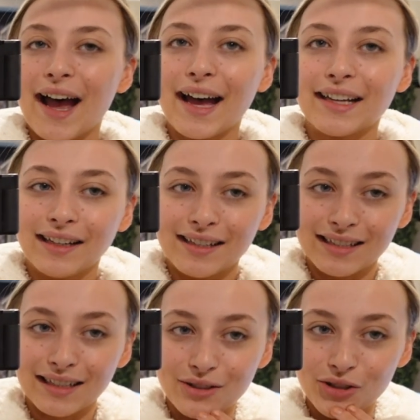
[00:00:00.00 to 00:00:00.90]
and
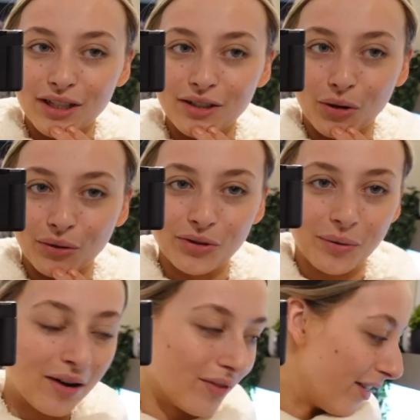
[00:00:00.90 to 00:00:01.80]
it's literally gone
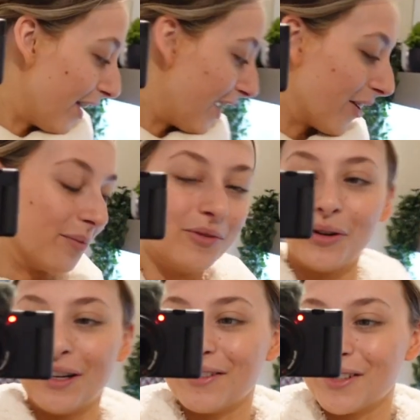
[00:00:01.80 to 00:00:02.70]
12, I think, and I'm
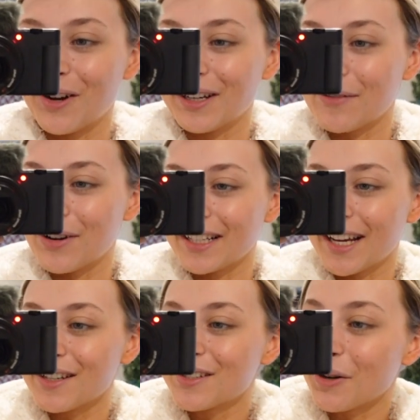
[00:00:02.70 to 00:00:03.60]
not even started getting ready
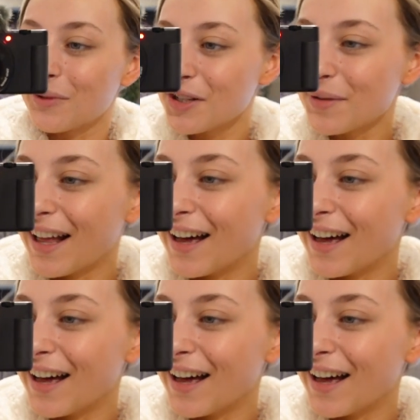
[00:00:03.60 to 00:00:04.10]
yet, so wish me